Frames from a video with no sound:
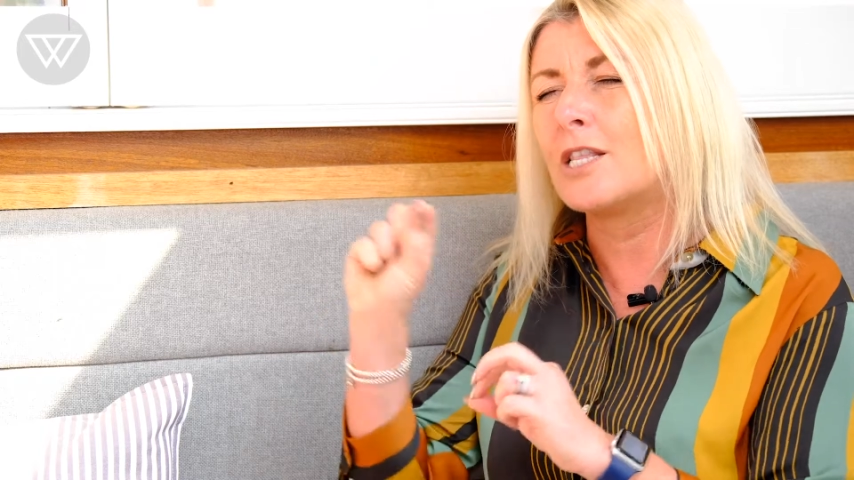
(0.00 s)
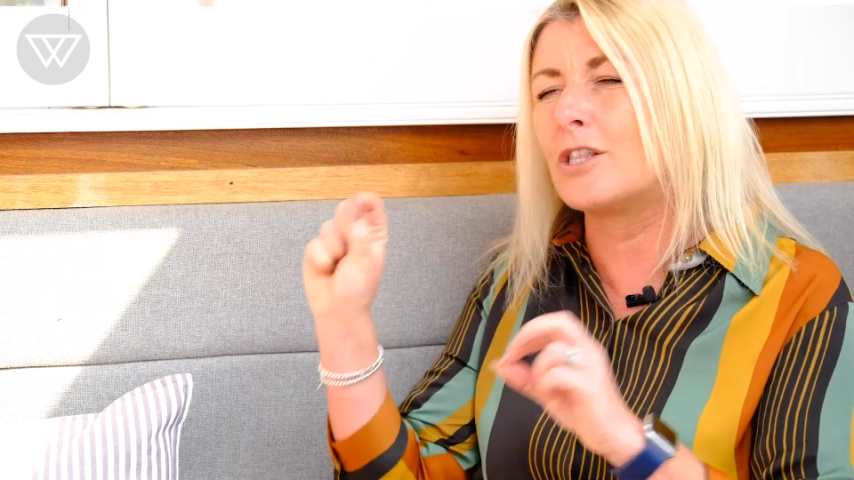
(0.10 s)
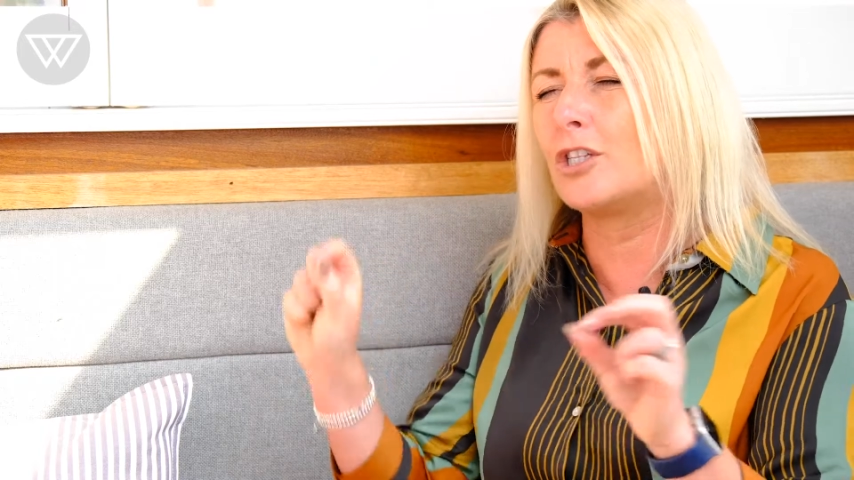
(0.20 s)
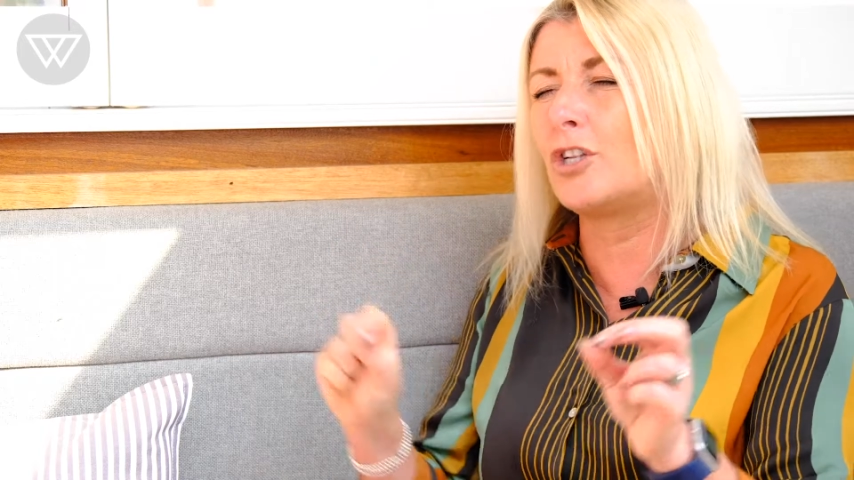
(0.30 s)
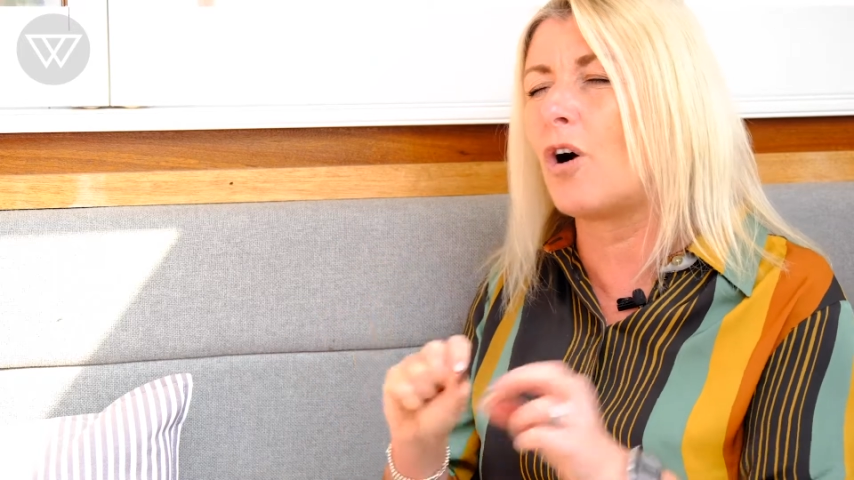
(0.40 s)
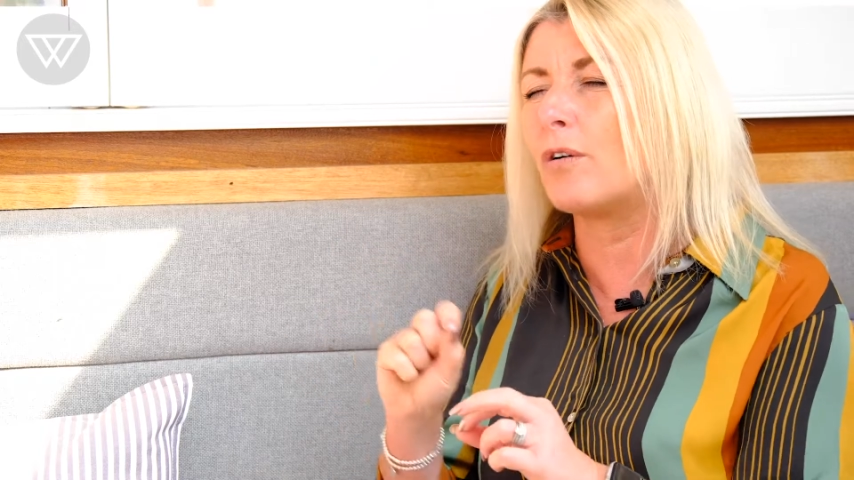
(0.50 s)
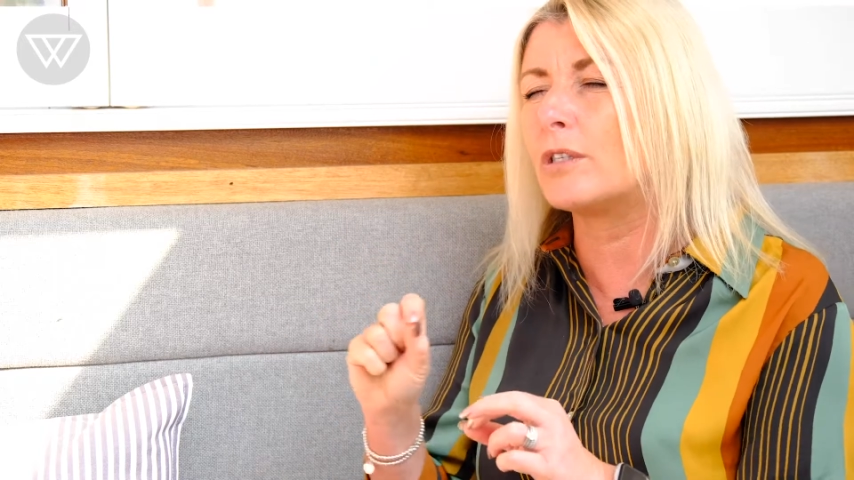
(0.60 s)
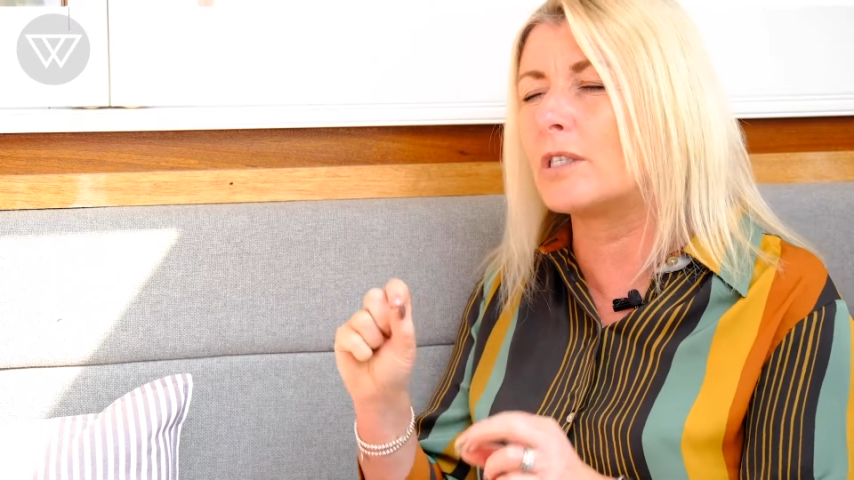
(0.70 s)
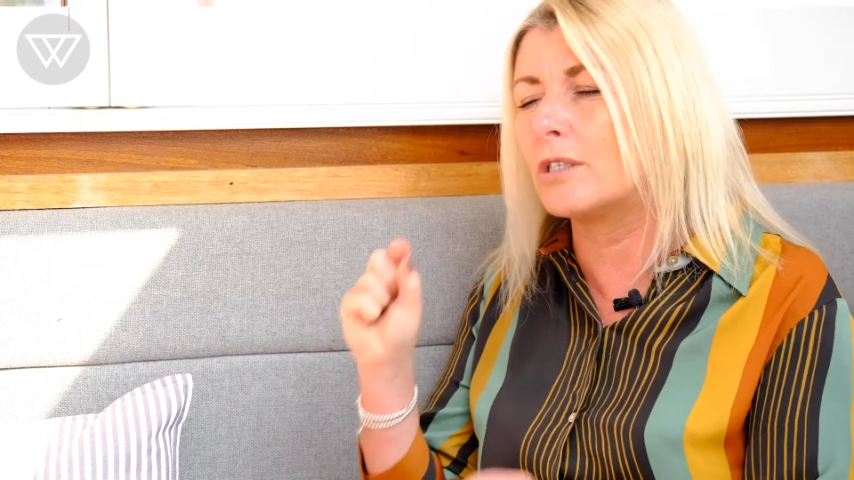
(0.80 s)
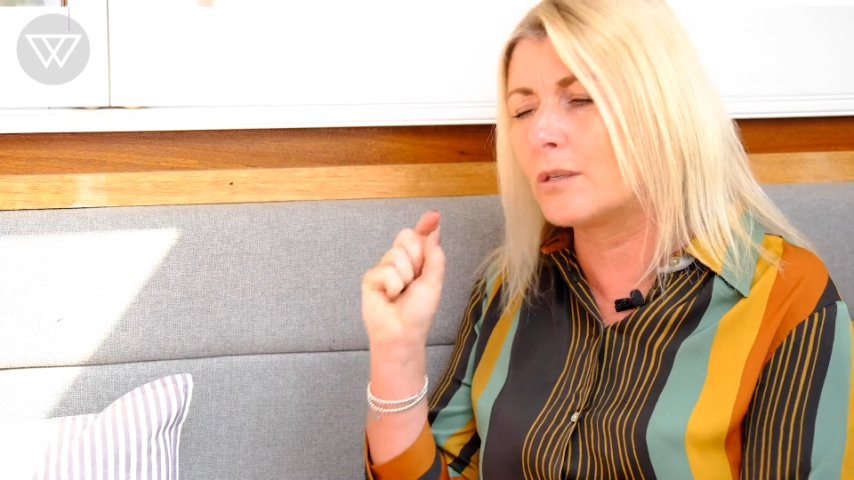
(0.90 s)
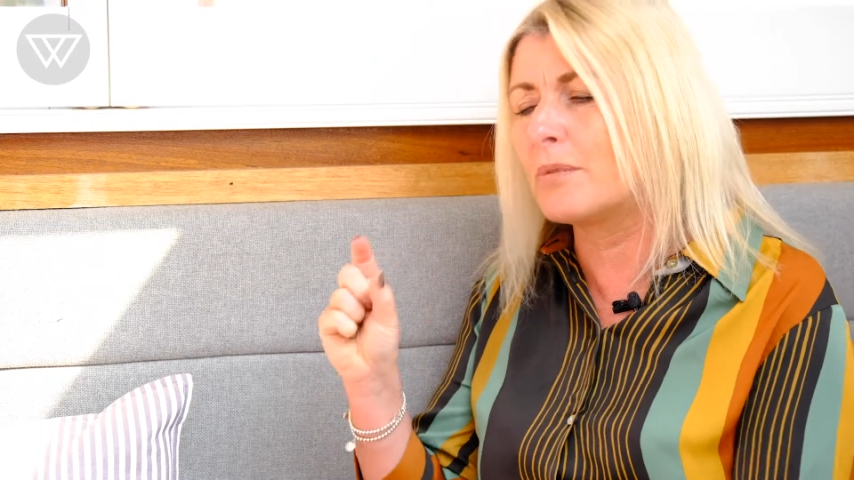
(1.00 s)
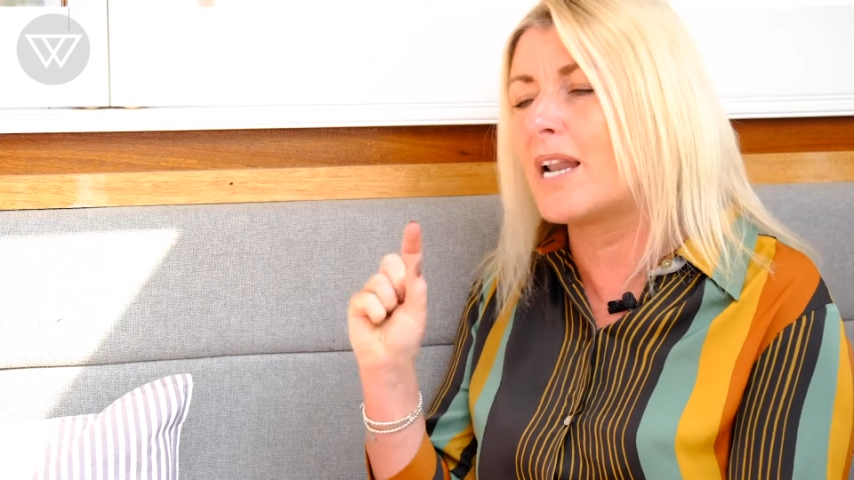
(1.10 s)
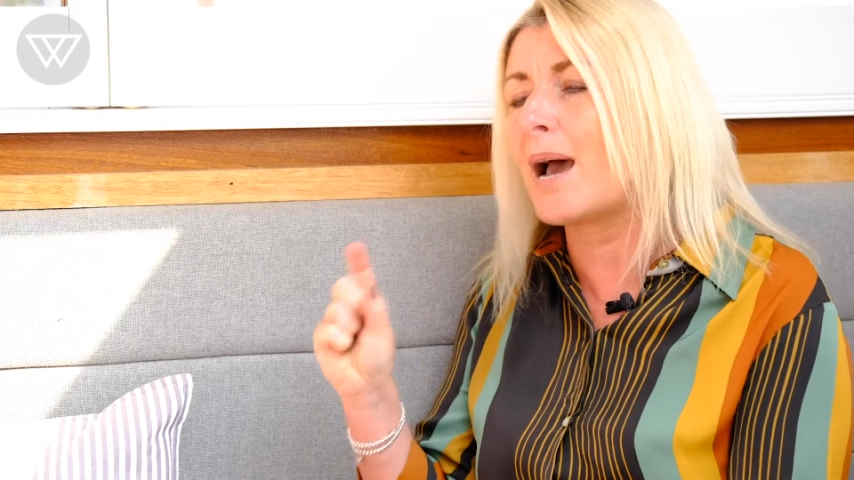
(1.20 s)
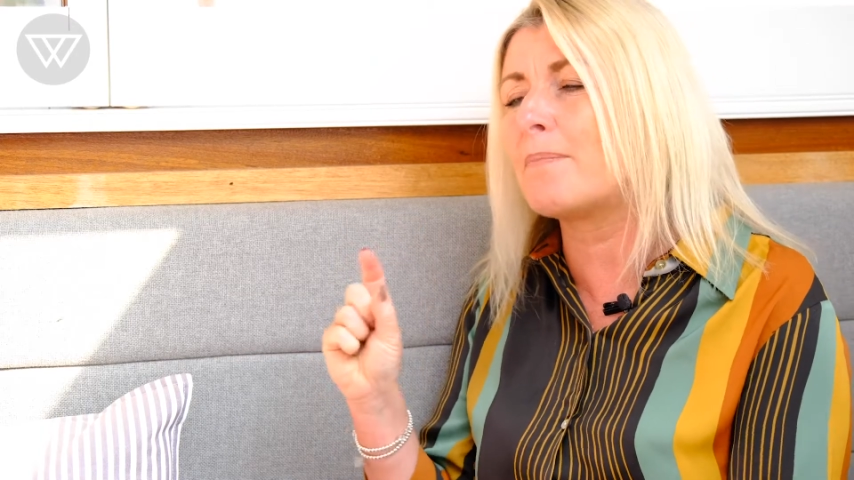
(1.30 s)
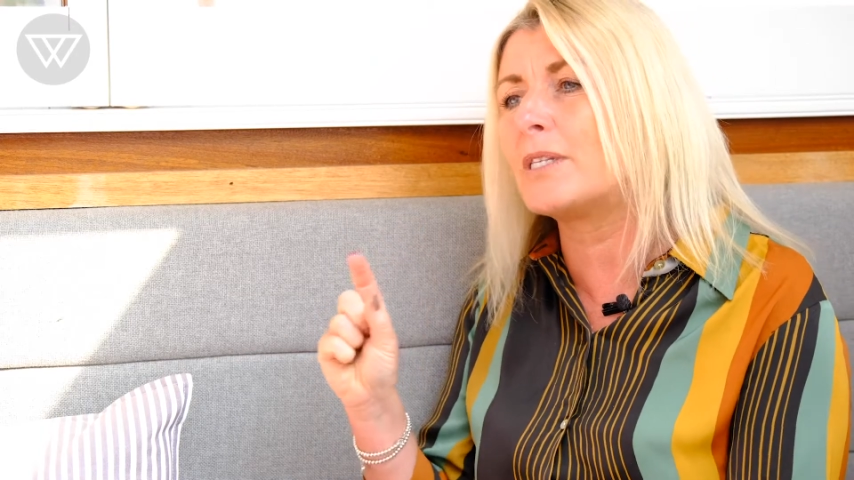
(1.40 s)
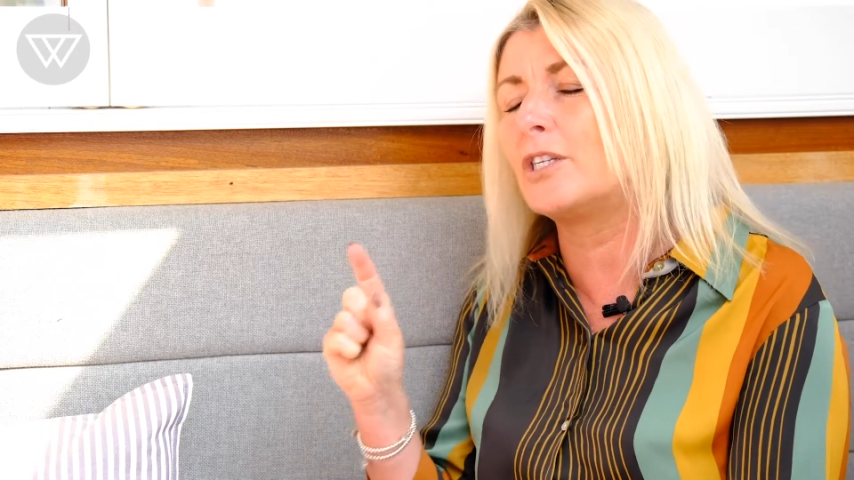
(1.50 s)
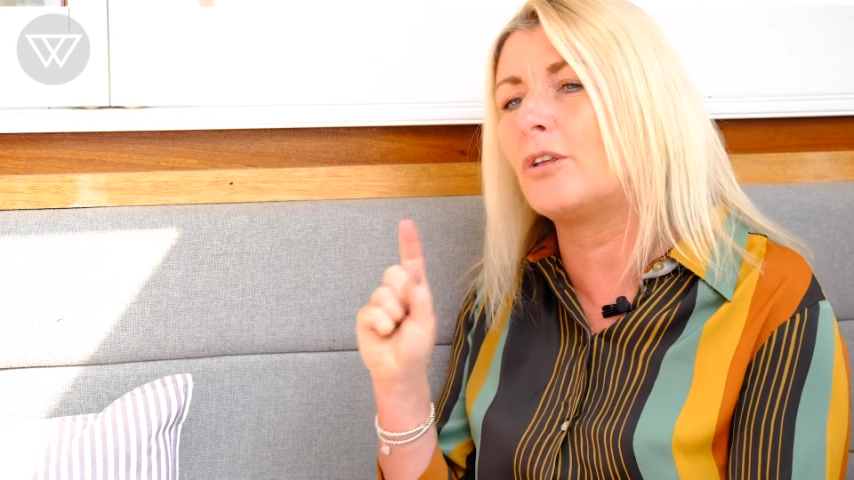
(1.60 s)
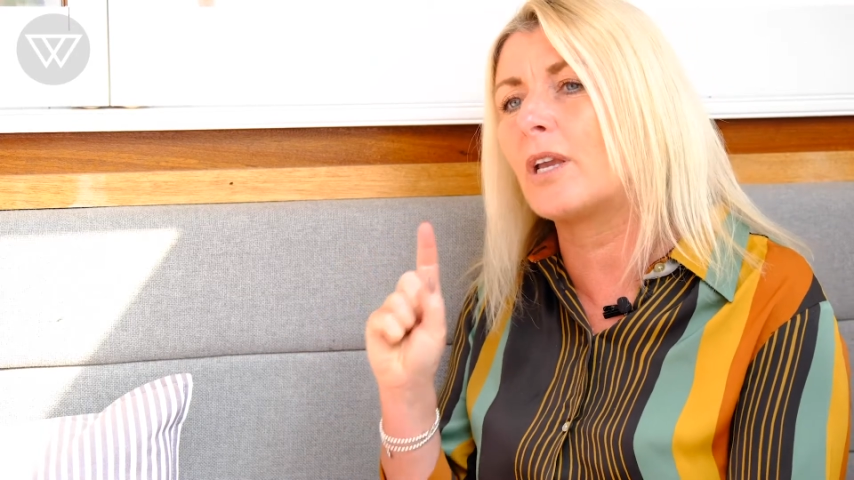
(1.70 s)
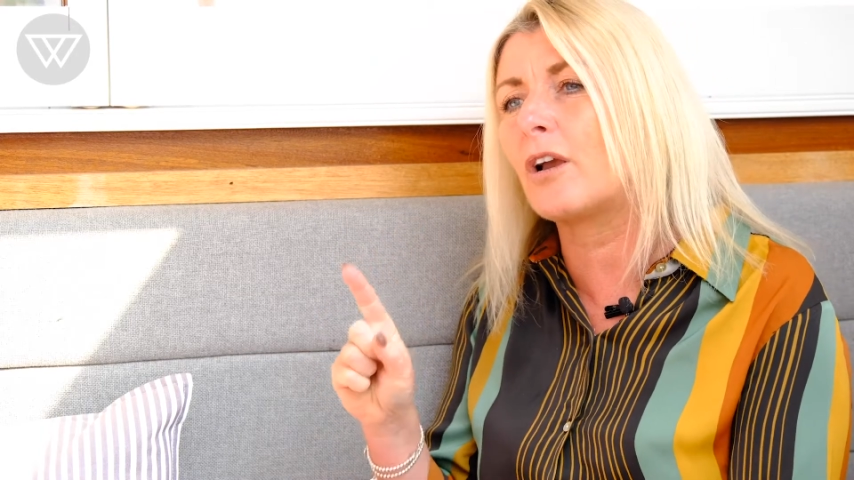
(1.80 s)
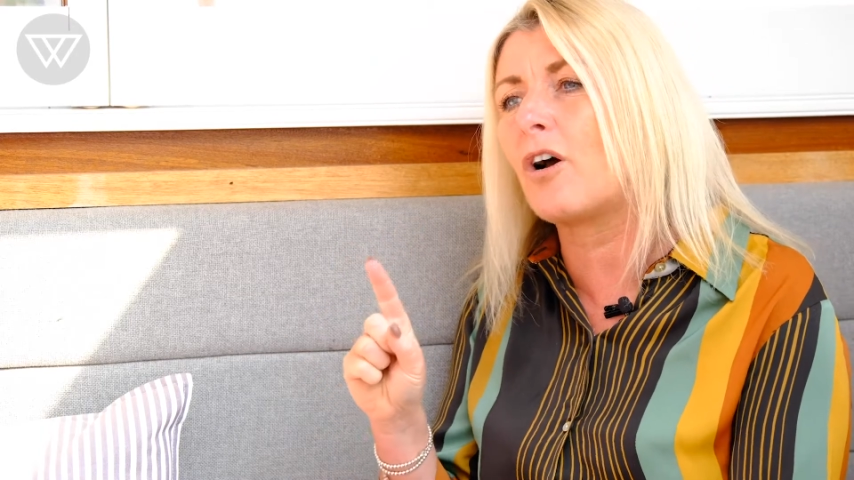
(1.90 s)
the dots and something happens and you
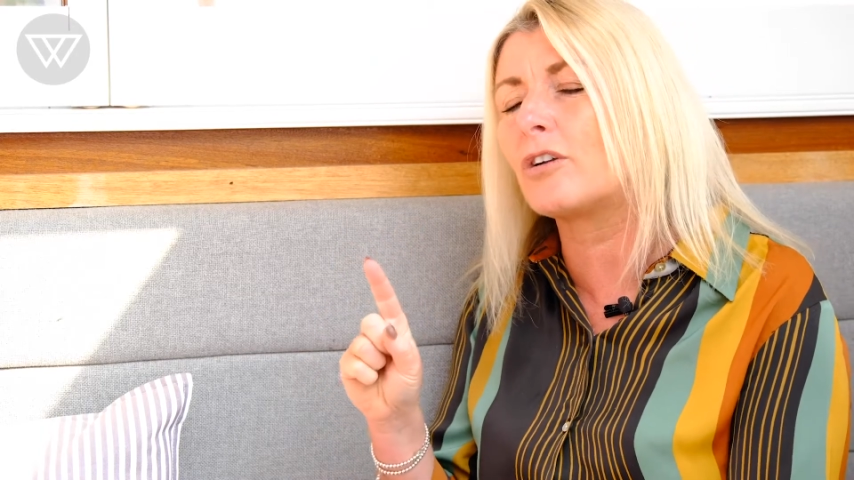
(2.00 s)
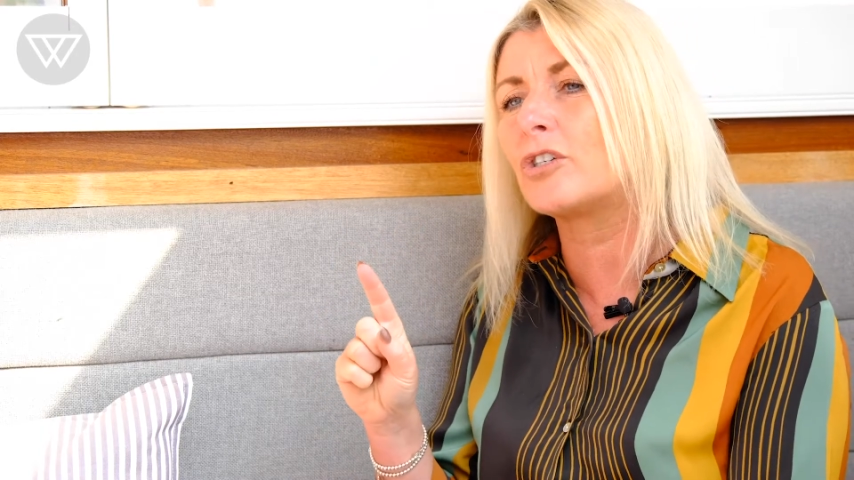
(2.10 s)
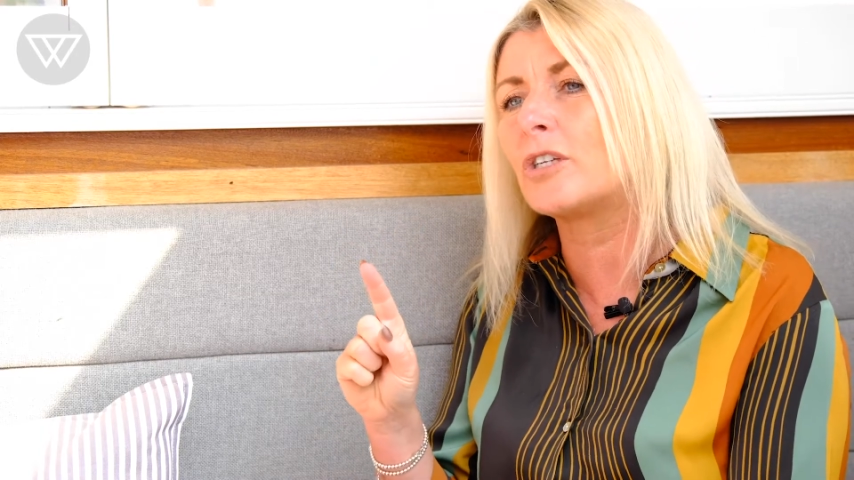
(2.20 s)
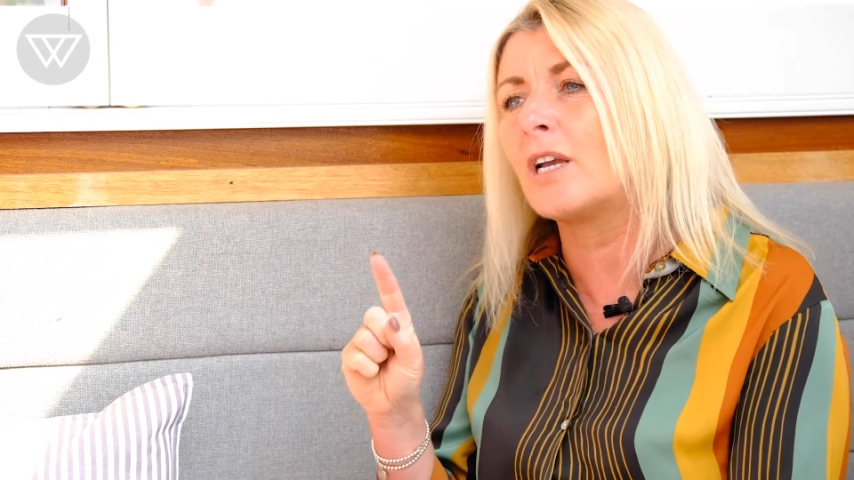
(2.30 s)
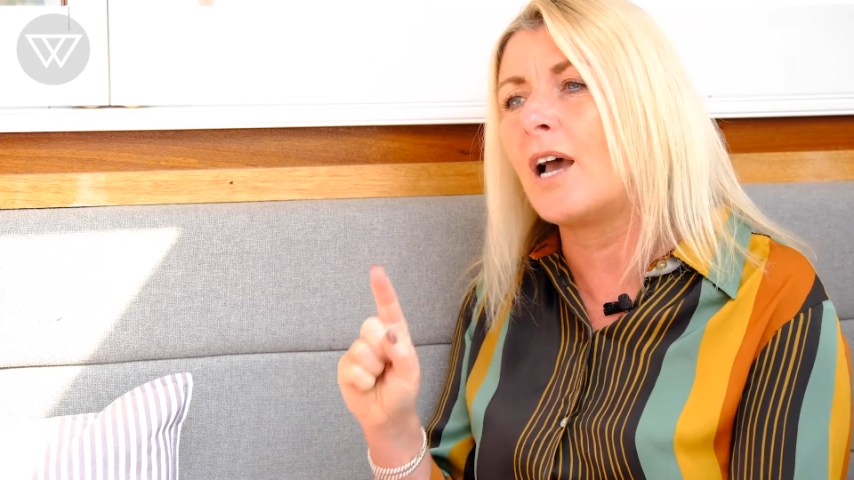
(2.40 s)
think, gosh,